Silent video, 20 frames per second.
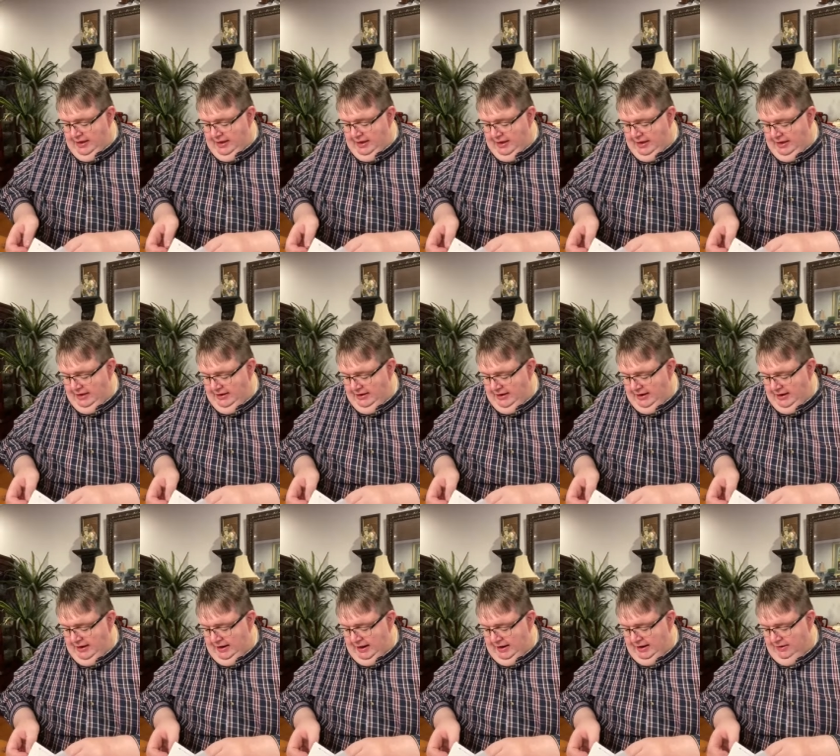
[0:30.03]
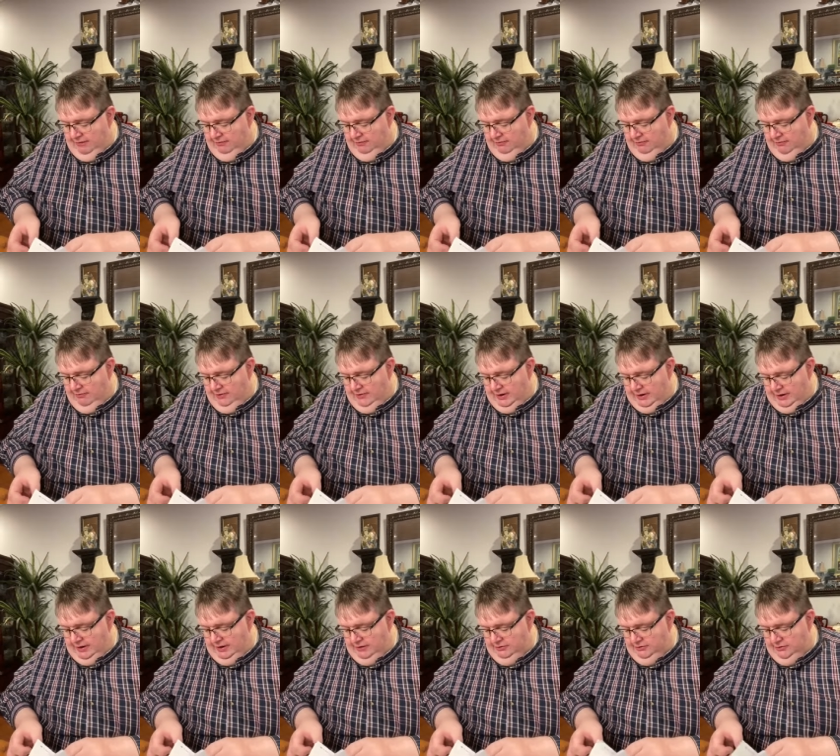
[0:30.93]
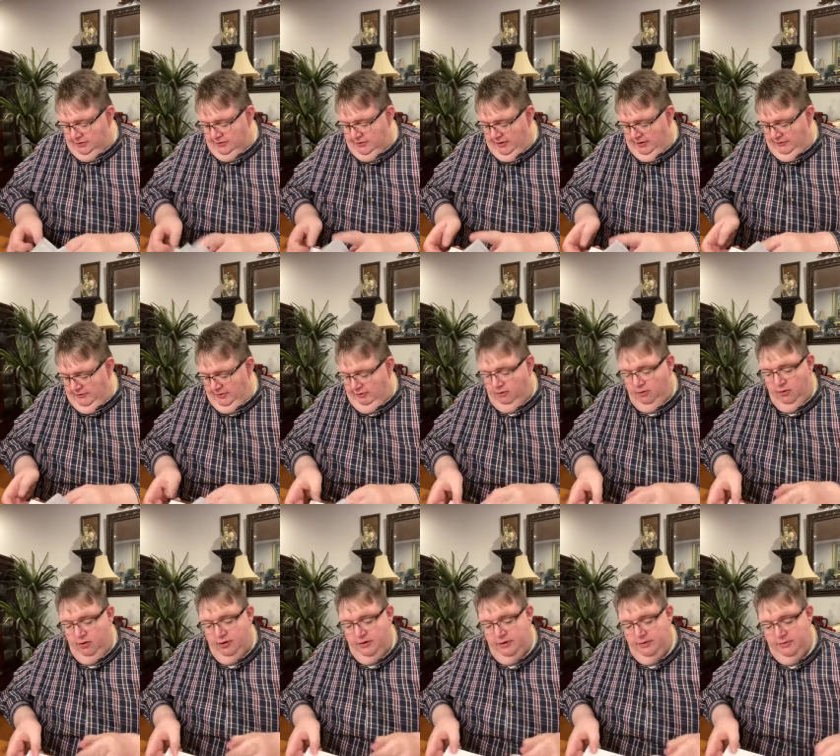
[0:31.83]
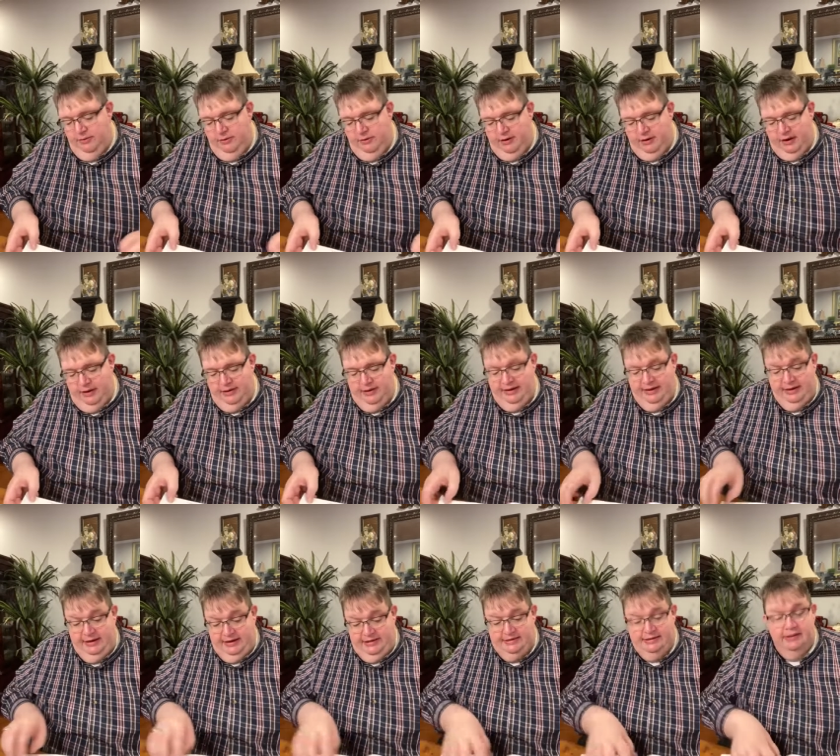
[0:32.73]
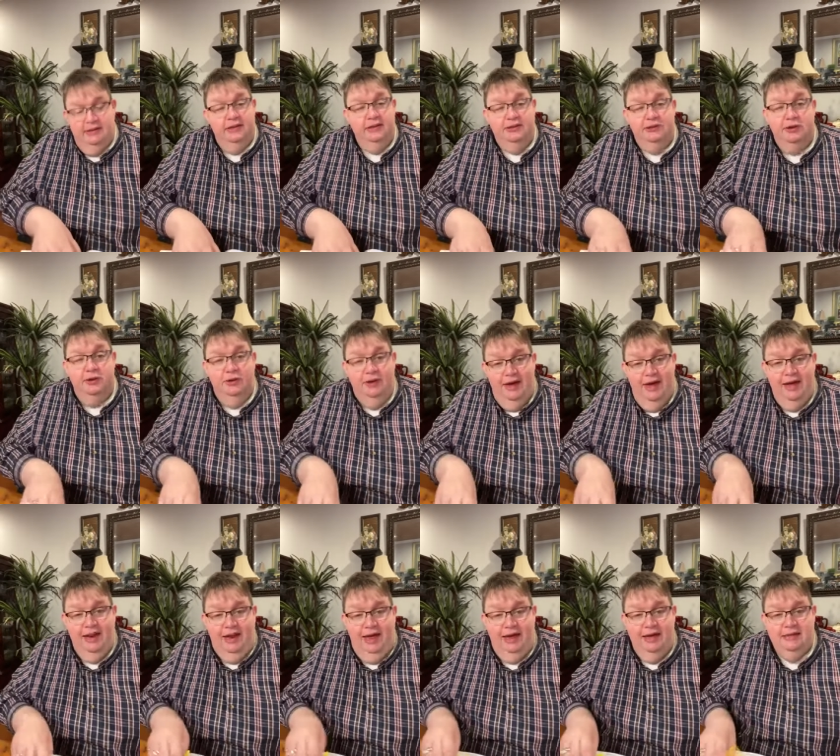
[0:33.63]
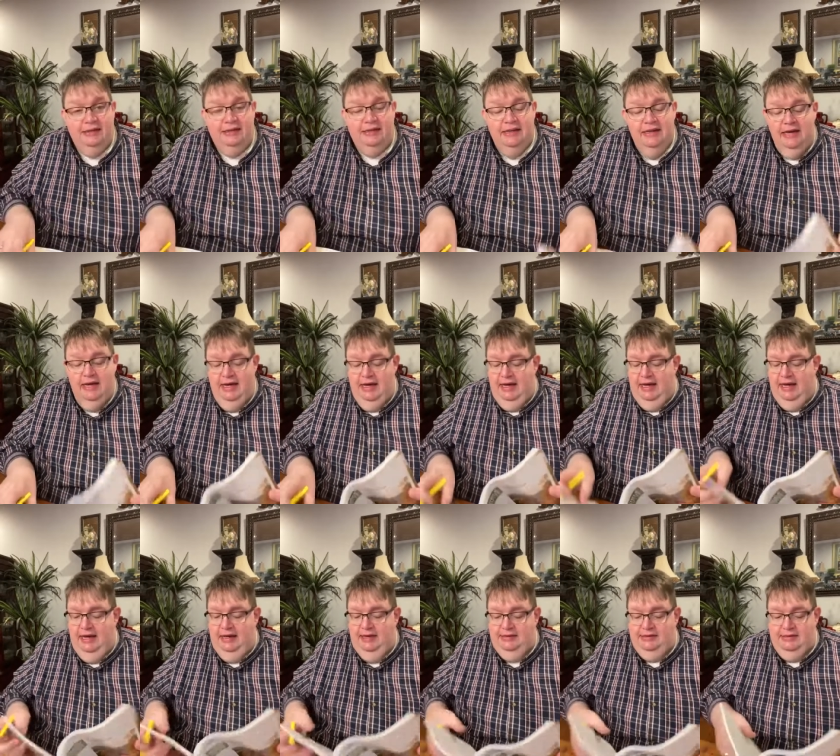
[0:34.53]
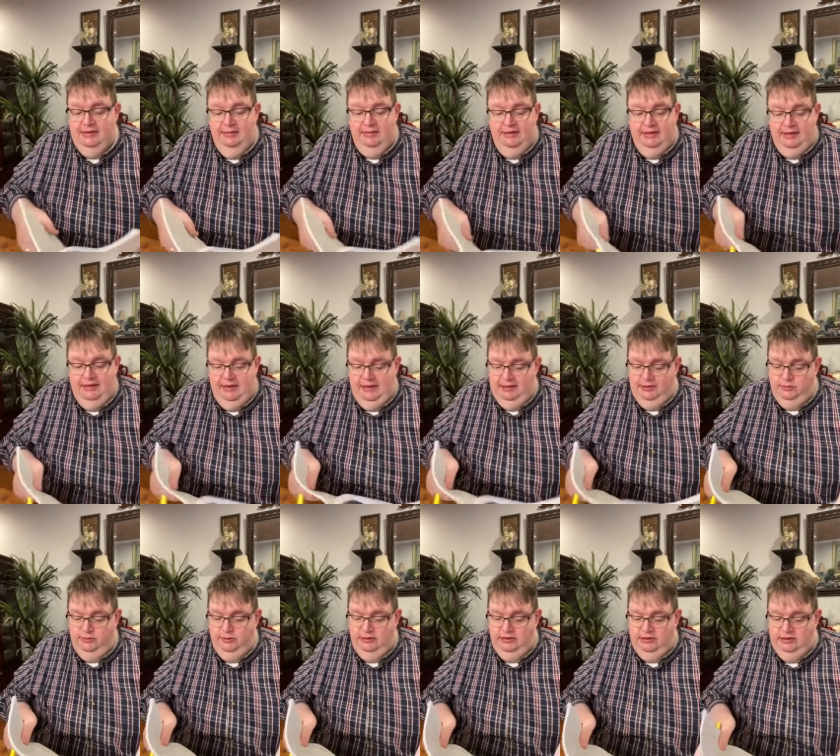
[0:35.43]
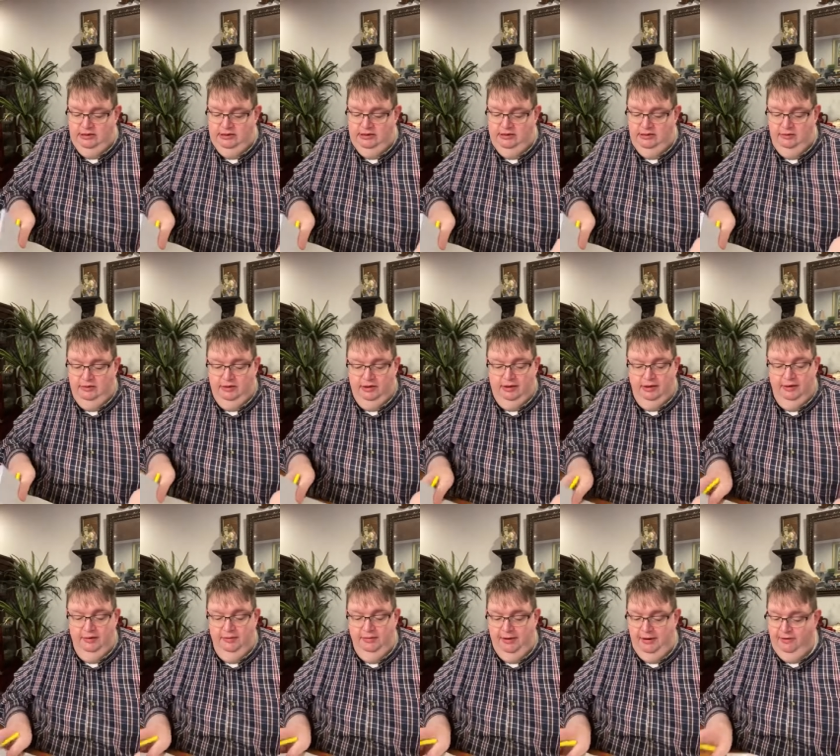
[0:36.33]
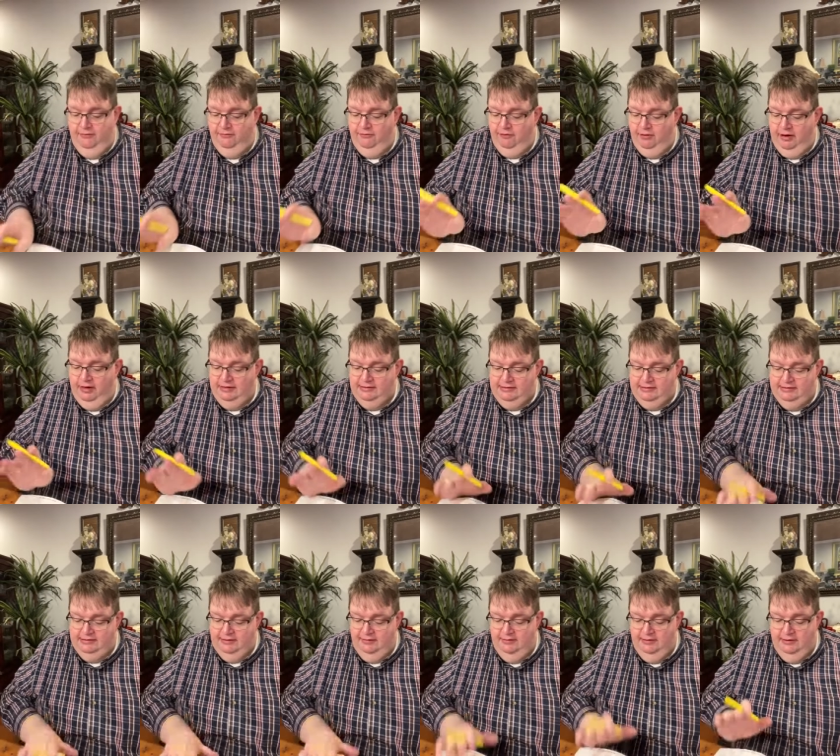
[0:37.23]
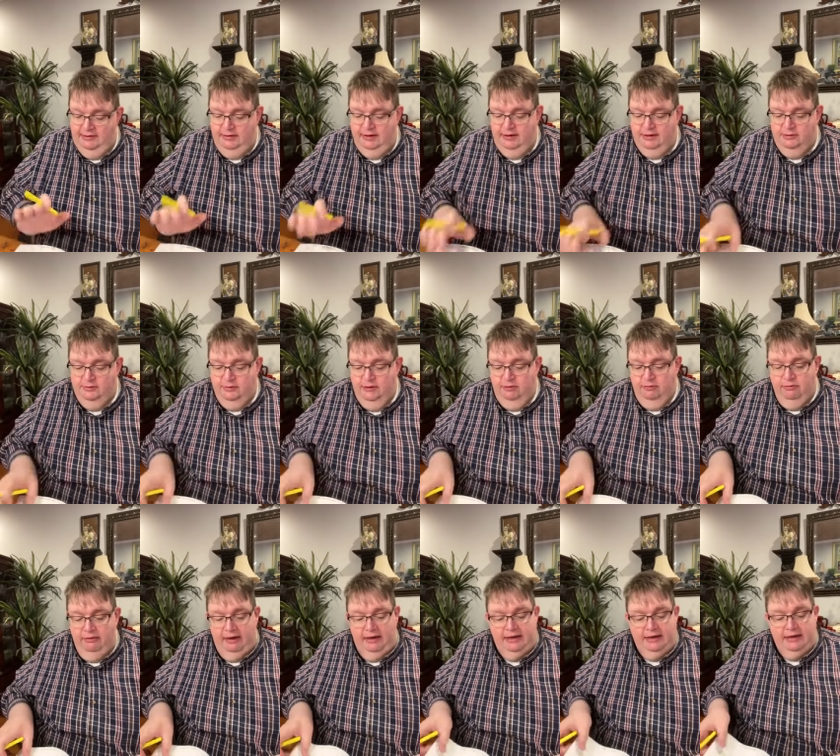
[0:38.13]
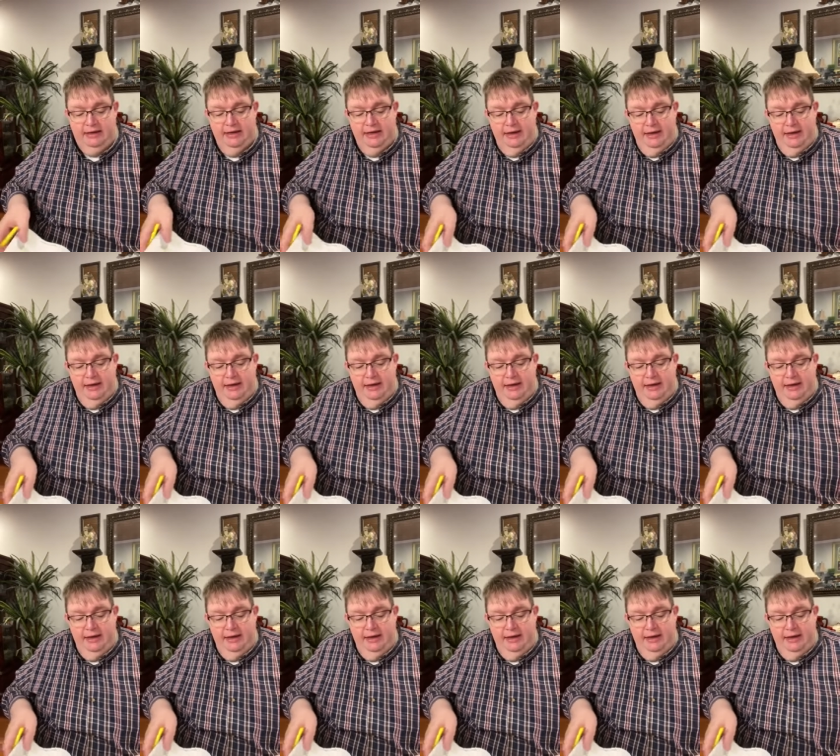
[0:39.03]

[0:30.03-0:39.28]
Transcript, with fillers: and uh, I don't I don't do every word in the book. It is Sunday School Highlights. Uh, some of the things we just sort of paraphrase and some of the things we read,